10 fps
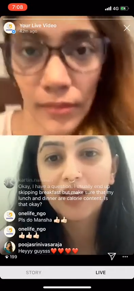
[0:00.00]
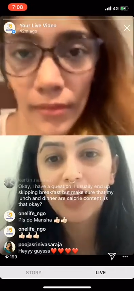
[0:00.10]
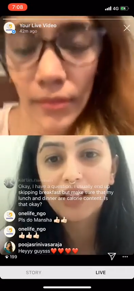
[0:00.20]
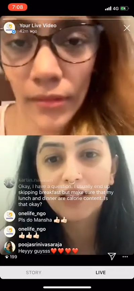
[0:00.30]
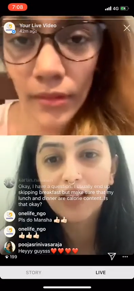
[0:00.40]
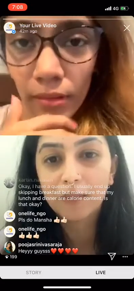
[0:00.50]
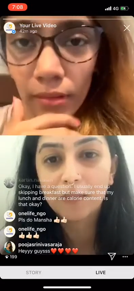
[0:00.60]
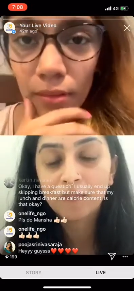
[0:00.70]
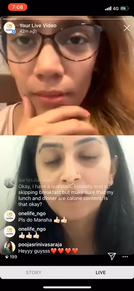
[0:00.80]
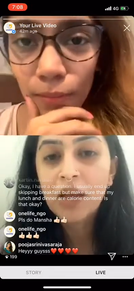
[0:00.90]
Speaker 1: then
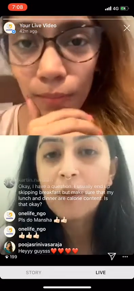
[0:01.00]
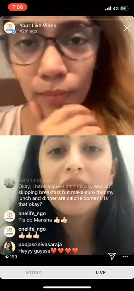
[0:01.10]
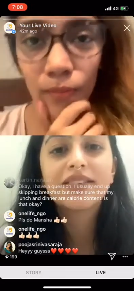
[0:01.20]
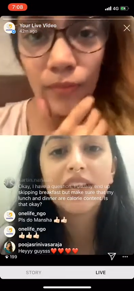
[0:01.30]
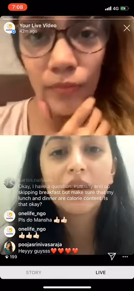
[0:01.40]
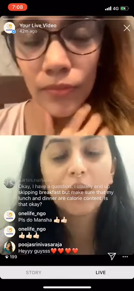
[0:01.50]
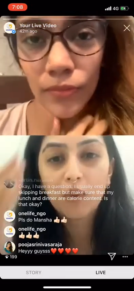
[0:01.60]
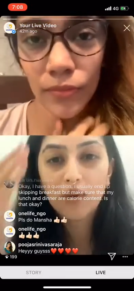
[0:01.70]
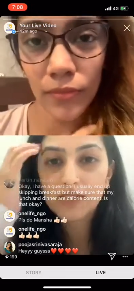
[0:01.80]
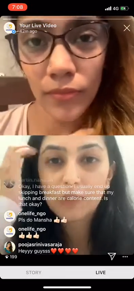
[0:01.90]
my second week wasn't
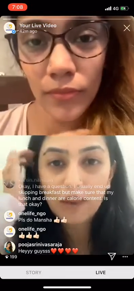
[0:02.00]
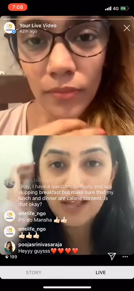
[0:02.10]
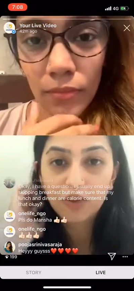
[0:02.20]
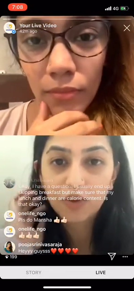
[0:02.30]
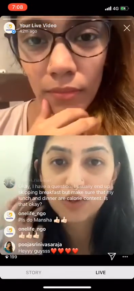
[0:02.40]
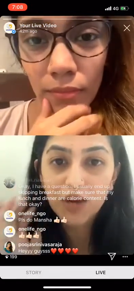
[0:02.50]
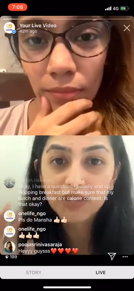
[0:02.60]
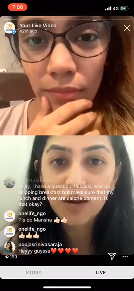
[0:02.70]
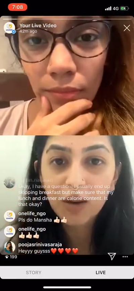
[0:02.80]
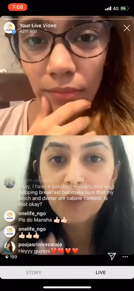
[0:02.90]
bad though so i started
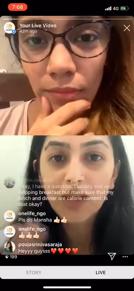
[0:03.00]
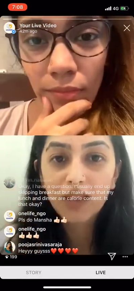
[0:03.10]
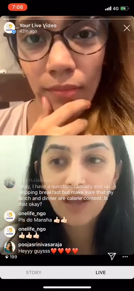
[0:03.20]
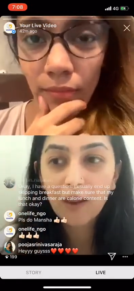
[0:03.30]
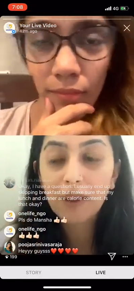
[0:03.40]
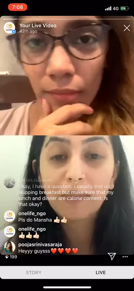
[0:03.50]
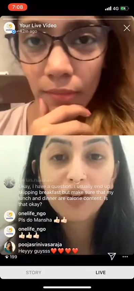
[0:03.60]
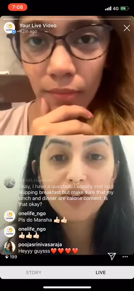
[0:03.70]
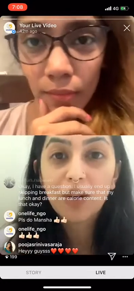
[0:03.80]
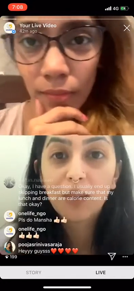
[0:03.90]
waking up i made sure i
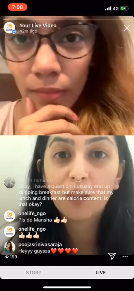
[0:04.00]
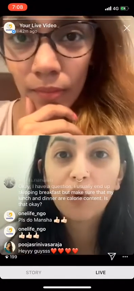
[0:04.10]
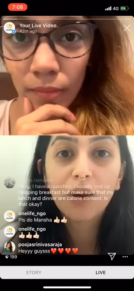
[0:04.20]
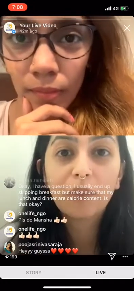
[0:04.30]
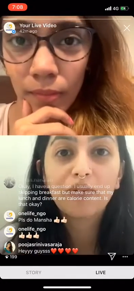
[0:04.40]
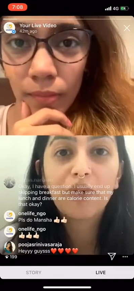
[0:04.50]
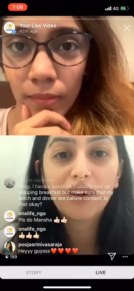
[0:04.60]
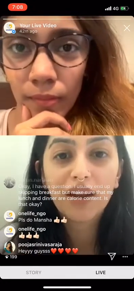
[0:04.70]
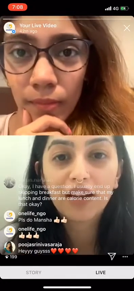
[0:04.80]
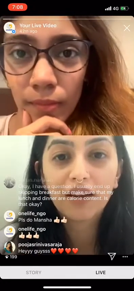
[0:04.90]
woke up before nine
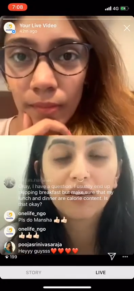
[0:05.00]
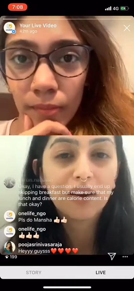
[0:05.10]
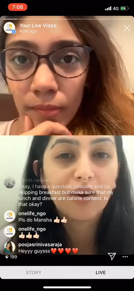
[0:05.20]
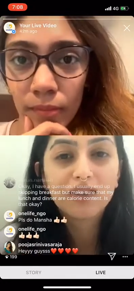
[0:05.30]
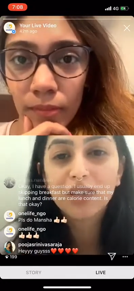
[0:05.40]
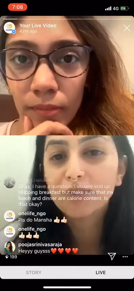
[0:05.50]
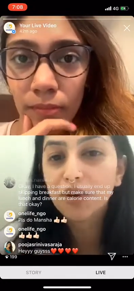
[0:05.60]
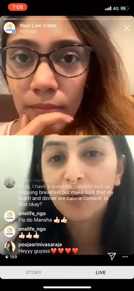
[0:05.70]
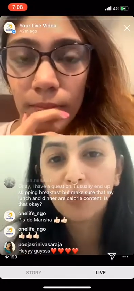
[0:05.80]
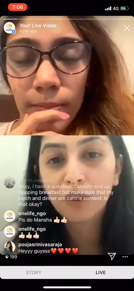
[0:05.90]
and got some sort of
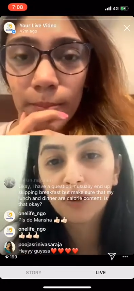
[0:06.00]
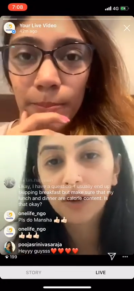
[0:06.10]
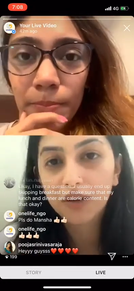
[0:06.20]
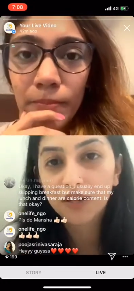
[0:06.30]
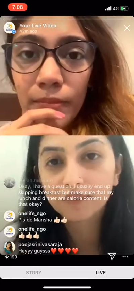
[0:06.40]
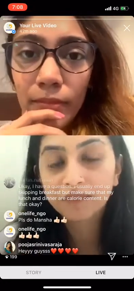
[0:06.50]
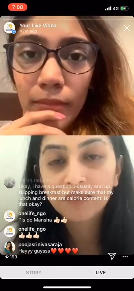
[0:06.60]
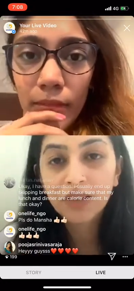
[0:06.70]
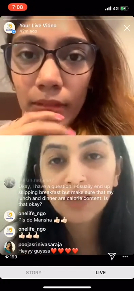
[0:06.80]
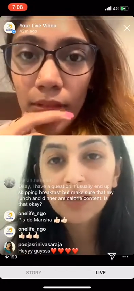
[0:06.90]
workout mm in
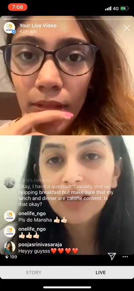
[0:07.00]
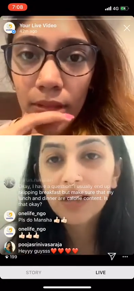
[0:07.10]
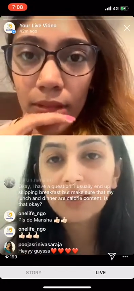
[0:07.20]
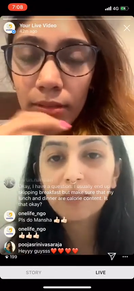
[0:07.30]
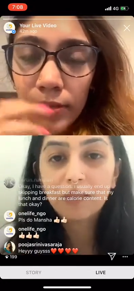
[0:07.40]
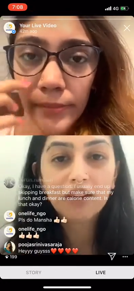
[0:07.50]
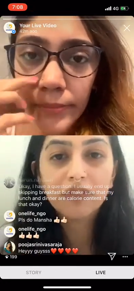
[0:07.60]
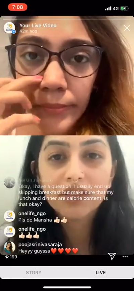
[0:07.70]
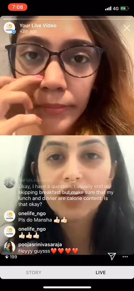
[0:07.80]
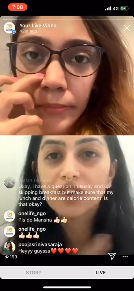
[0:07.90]
and then breakfast
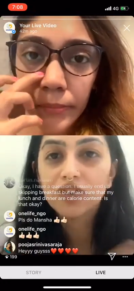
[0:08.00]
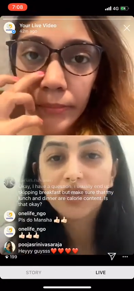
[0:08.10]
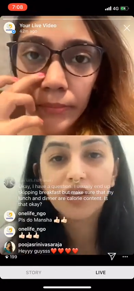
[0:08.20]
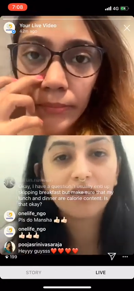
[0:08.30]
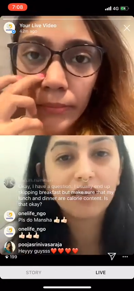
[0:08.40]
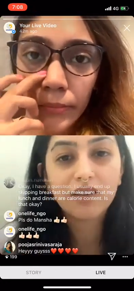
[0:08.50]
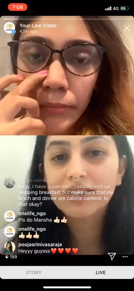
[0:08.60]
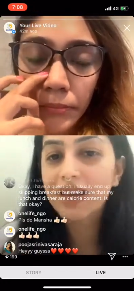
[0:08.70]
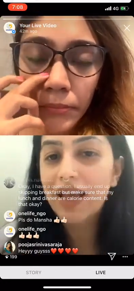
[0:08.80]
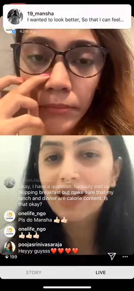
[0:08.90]
lunch dinner and snacks in